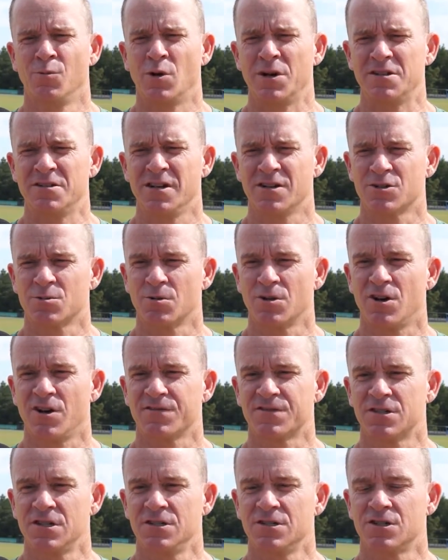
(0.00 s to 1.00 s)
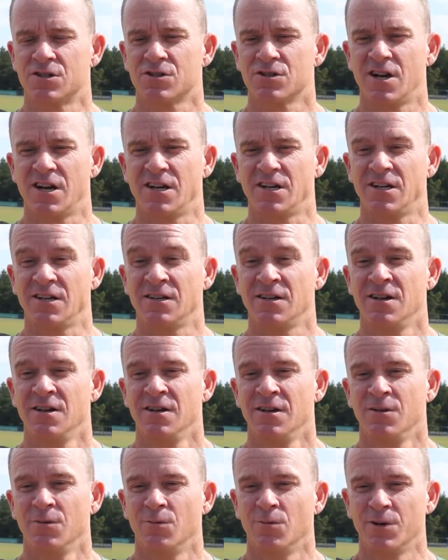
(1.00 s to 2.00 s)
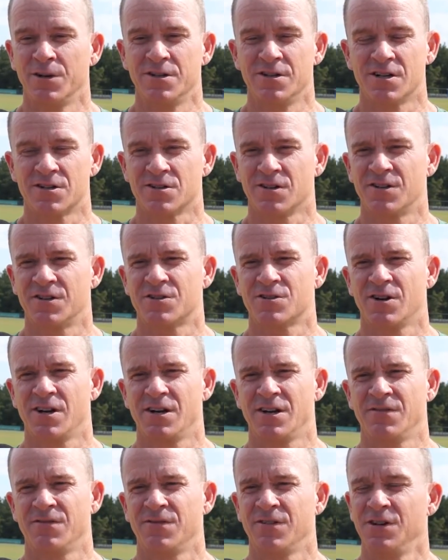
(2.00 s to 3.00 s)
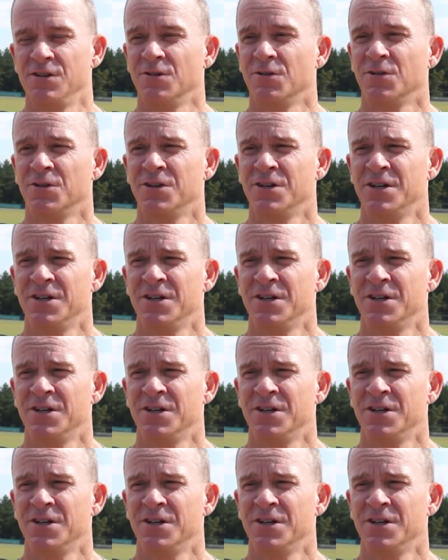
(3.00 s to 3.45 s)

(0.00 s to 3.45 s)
what he does with off-season training, what he does on the training field.